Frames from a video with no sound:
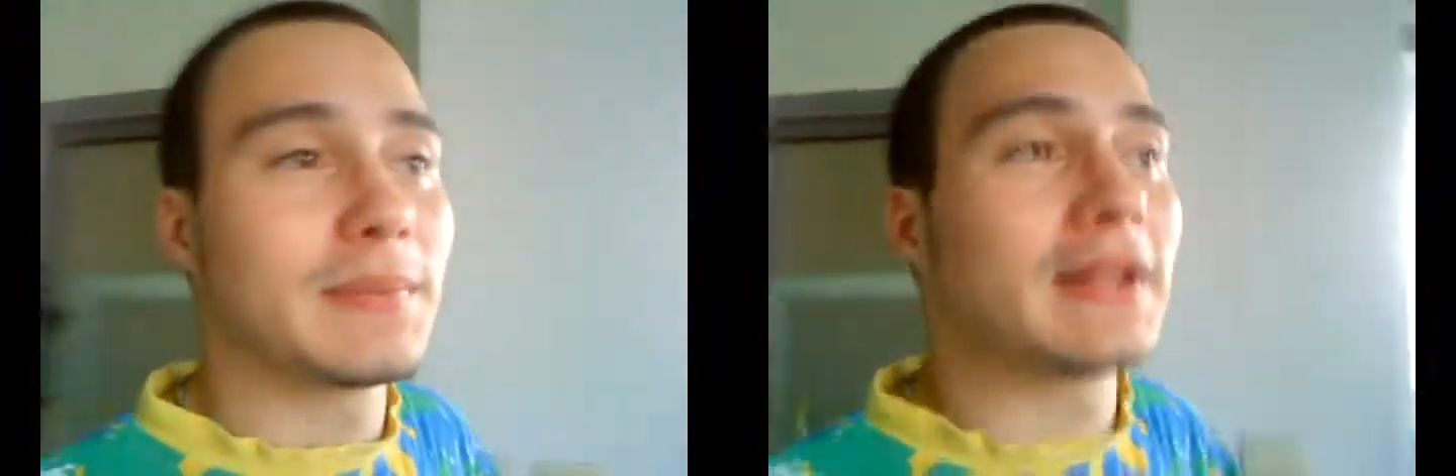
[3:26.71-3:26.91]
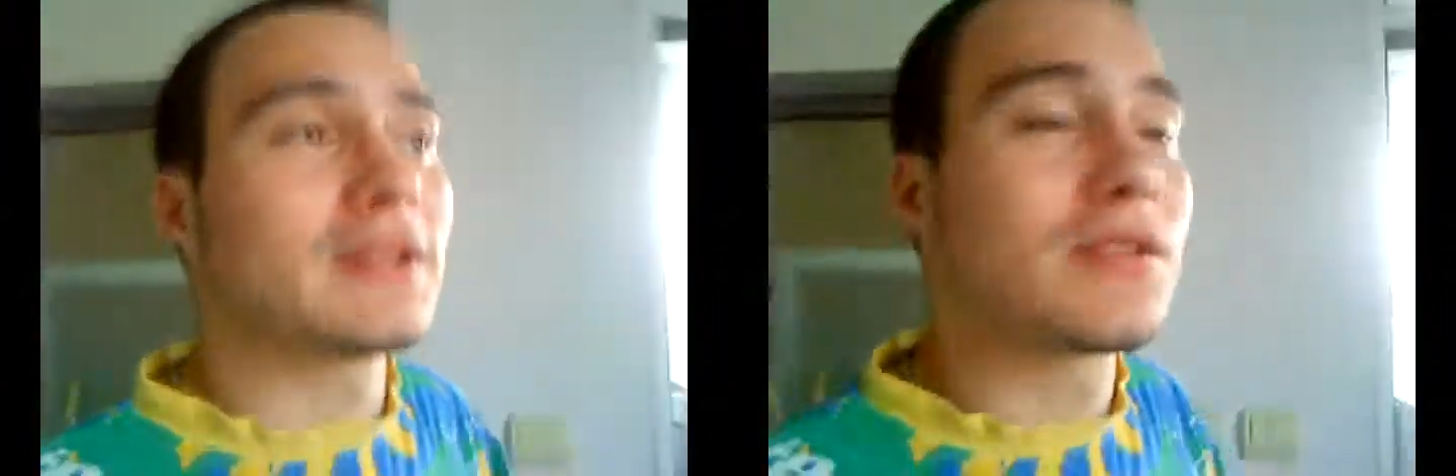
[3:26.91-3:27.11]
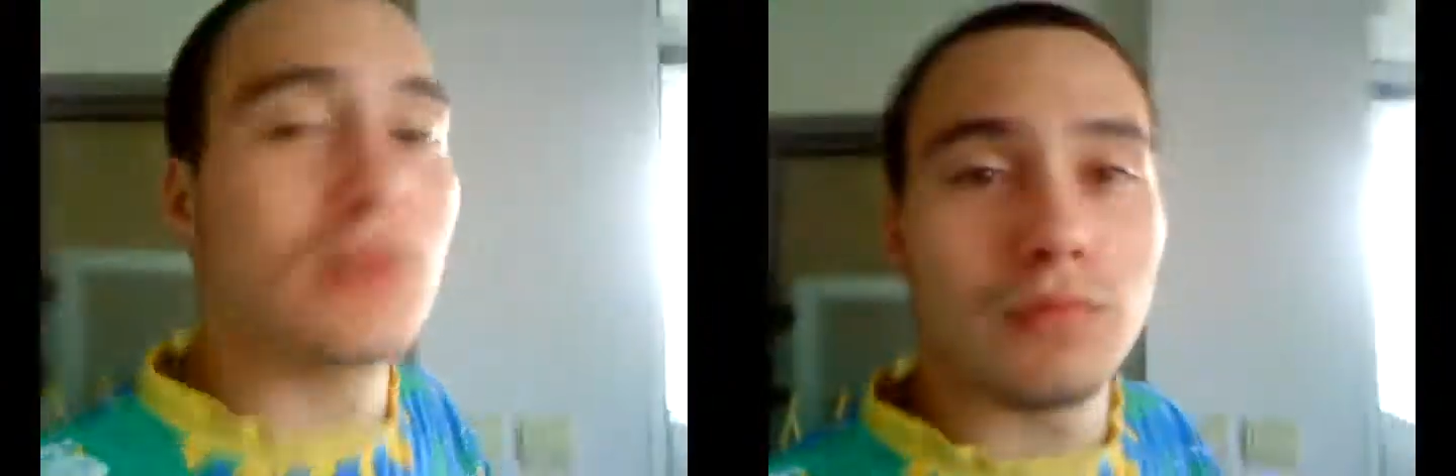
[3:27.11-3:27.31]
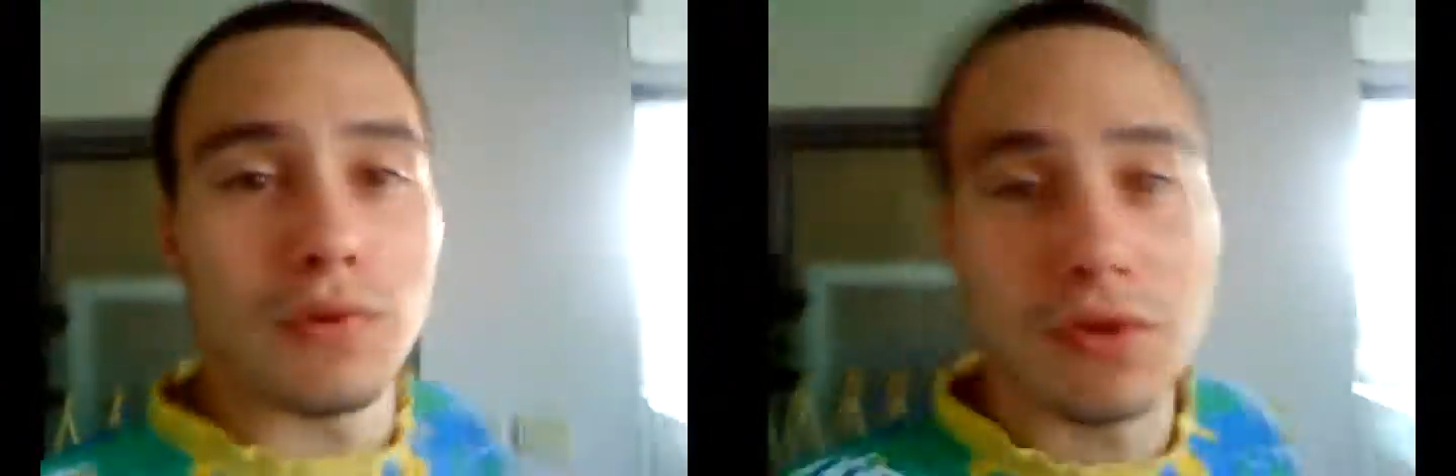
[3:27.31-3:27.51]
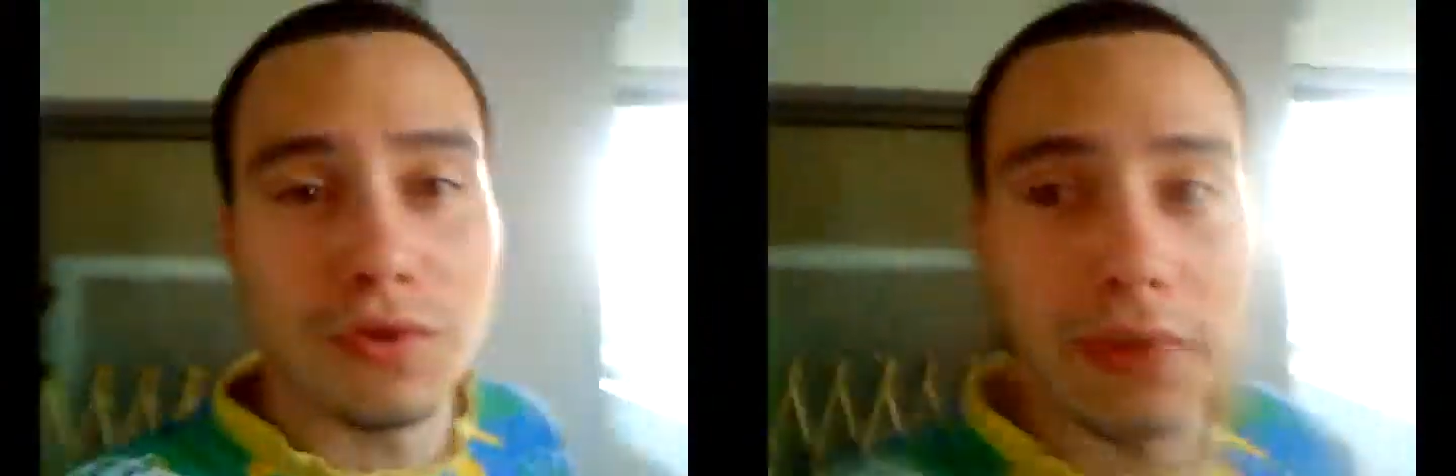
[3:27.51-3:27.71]
but I just don't
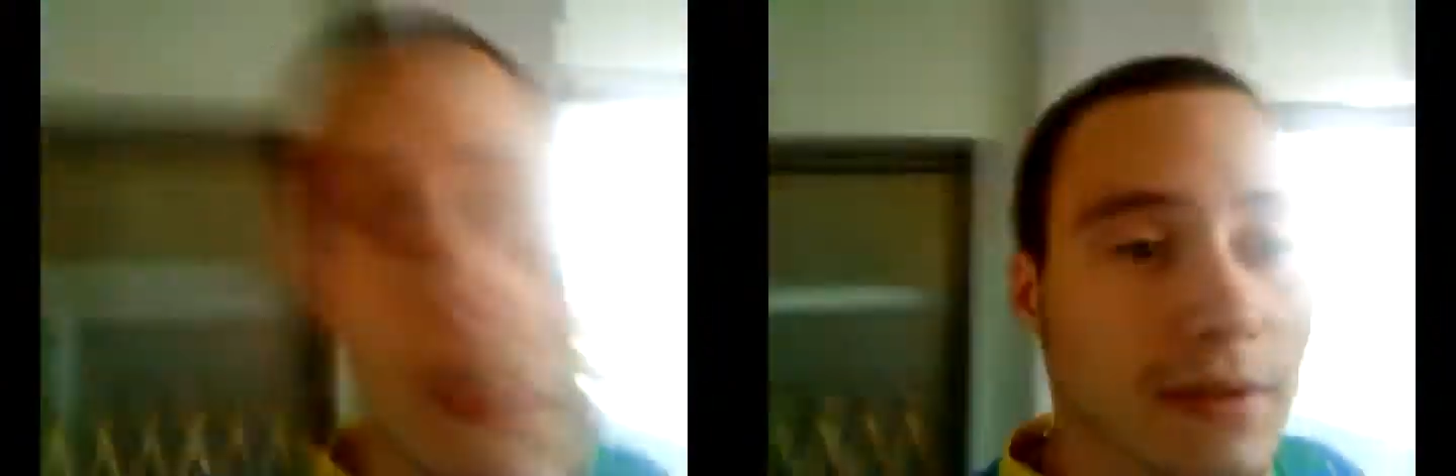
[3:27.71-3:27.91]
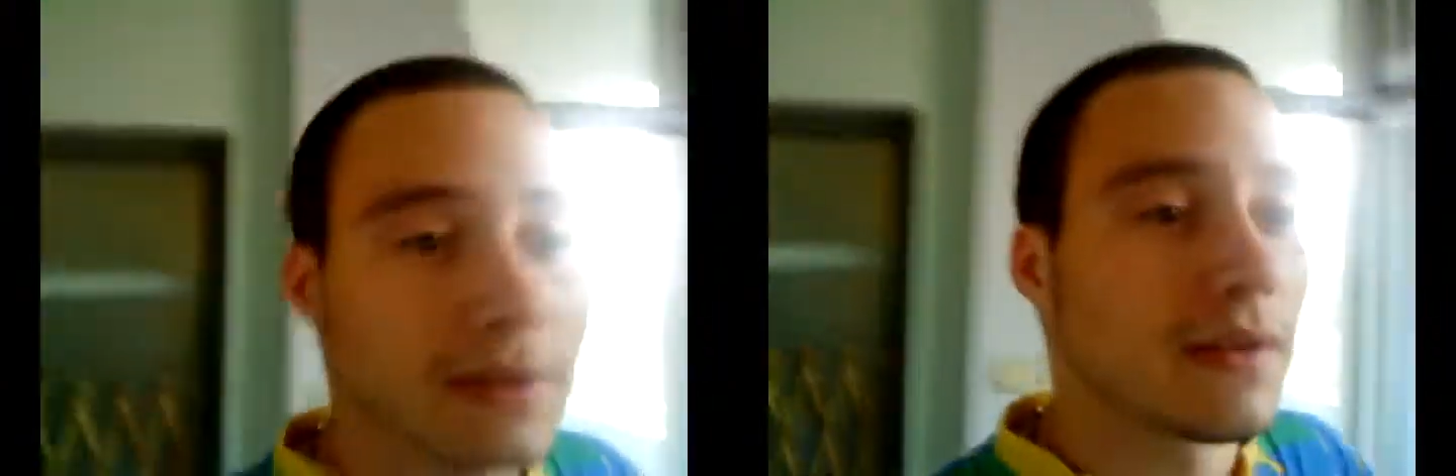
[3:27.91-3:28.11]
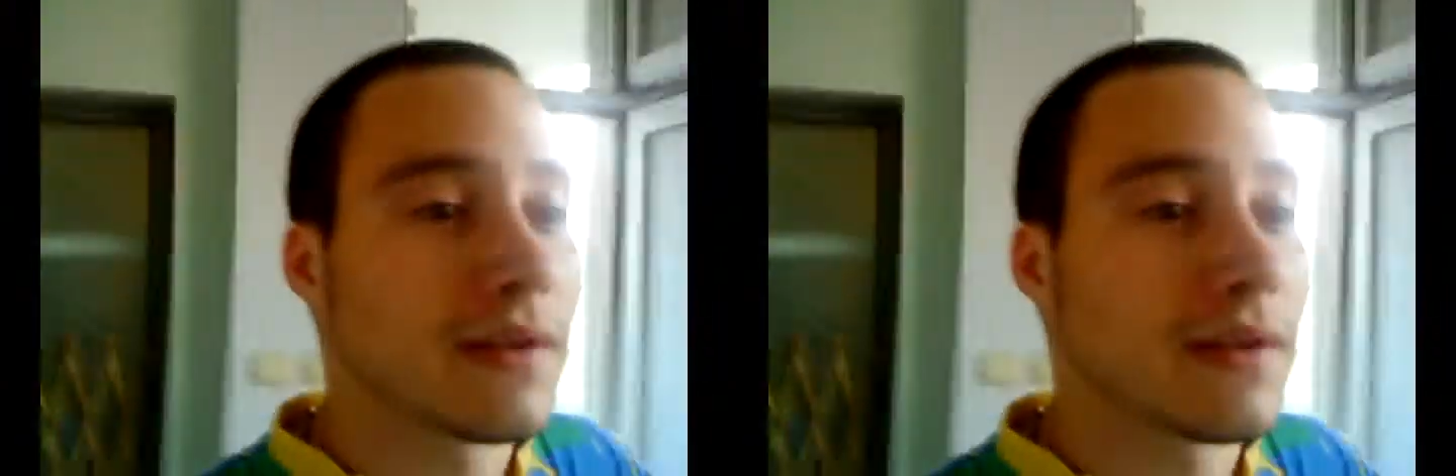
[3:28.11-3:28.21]
want to do it,